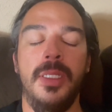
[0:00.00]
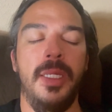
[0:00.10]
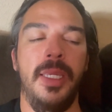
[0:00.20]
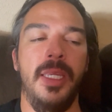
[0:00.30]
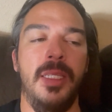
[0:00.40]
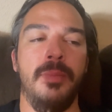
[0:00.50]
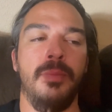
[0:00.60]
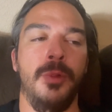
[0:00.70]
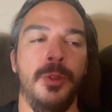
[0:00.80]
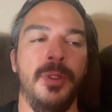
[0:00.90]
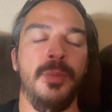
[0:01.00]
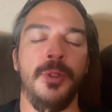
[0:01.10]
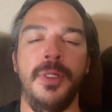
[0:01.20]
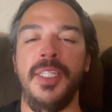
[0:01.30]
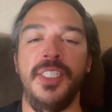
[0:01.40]
and more
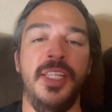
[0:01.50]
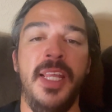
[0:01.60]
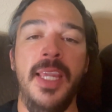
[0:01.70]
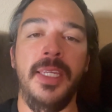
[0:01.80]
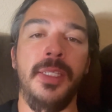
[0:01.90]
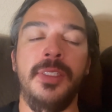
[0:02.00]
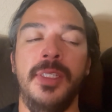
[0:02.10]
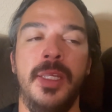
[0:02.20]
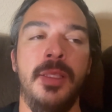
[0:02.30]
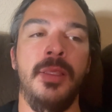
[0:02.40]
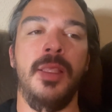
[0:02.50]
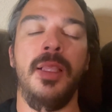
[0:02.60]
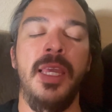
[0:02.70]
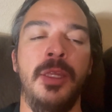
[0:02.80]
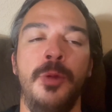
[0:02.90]
EJ Tackets and the
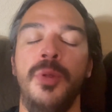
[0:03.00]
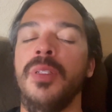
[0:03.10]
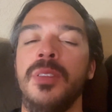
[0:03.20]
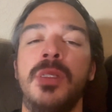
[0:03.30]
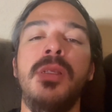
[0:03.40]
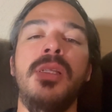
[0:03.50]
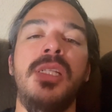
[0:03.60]
like who can